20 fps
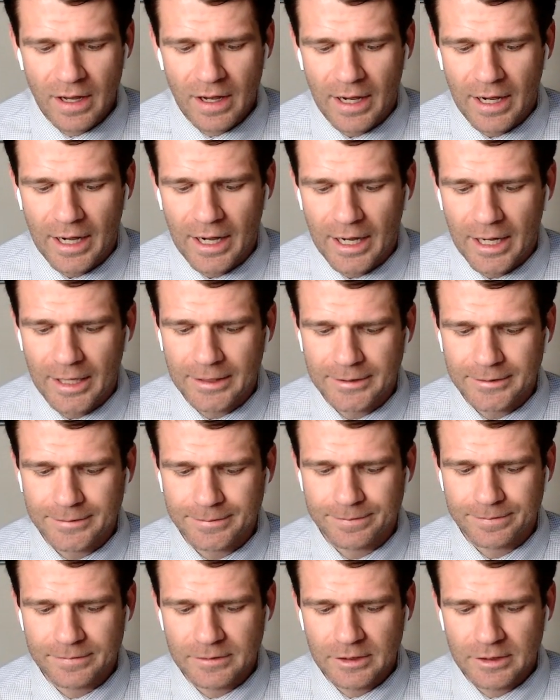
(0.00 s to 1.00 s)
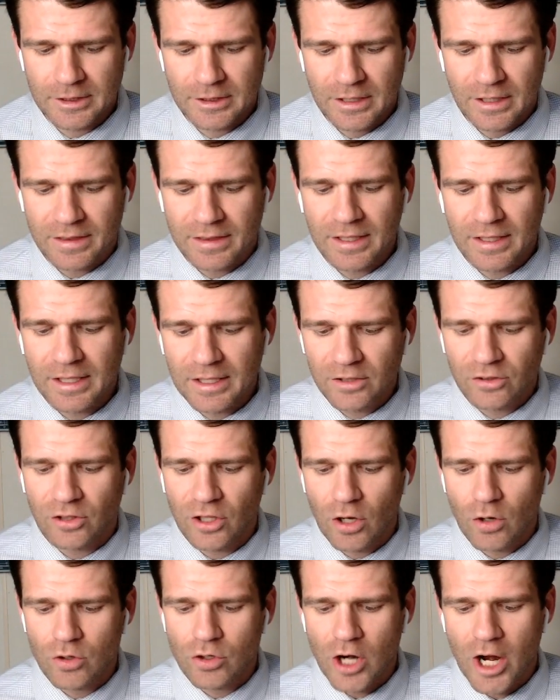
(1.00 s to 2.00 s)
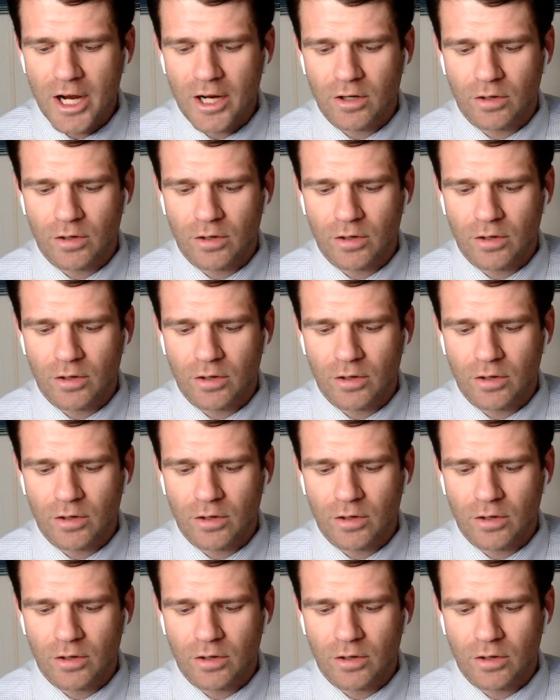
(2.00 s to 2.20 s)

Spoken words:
The thing is, though, J.